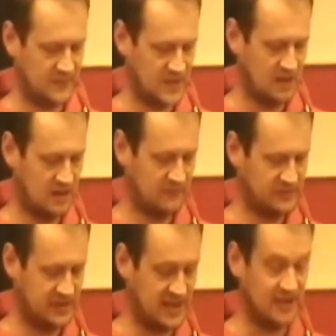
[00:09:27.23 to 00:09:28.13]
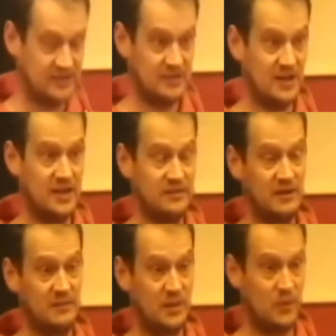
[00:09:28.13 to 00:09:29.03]
And obviously that's
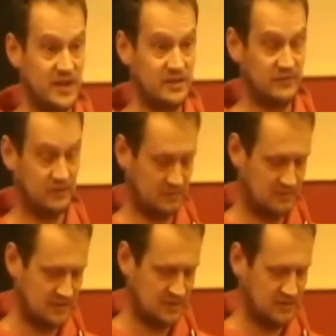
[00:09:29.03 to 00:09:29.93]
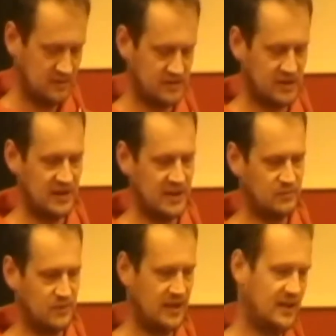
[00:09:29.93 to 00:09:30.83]
extremely wasteful. So
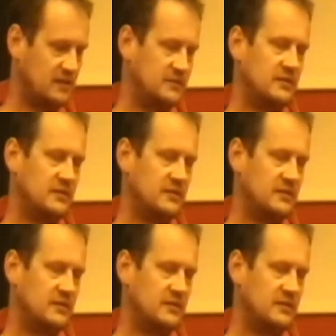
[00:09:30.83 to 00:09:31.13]
that's where I